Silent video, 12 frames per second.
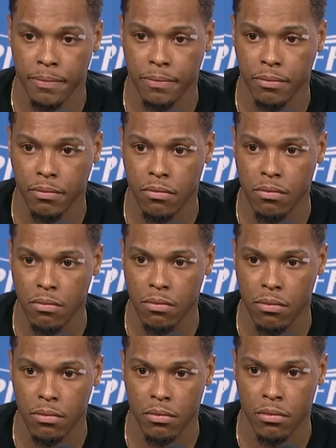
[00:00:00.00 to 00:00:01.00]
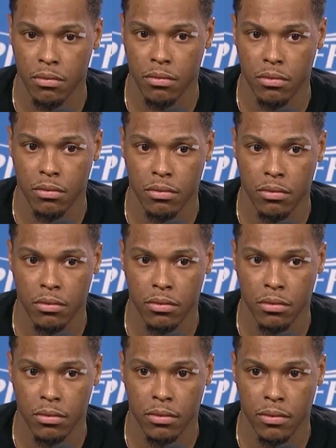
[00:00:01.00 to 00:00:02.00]

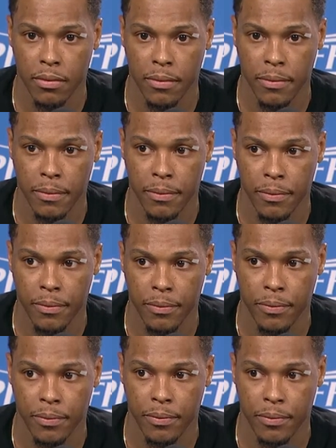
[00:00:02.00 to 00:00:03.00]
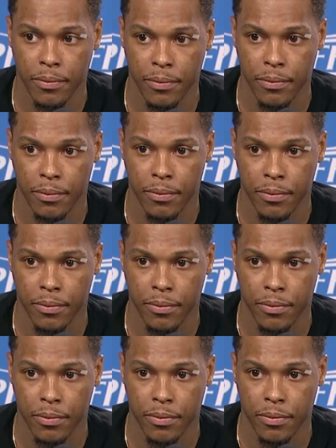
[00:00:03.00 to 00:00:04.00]

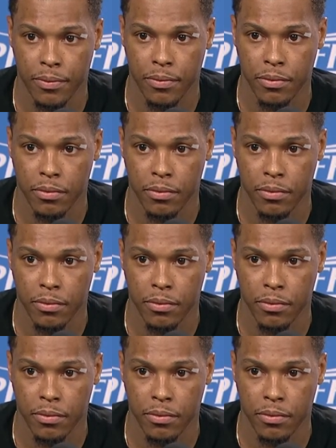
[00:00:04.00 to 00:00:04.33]
[no speech]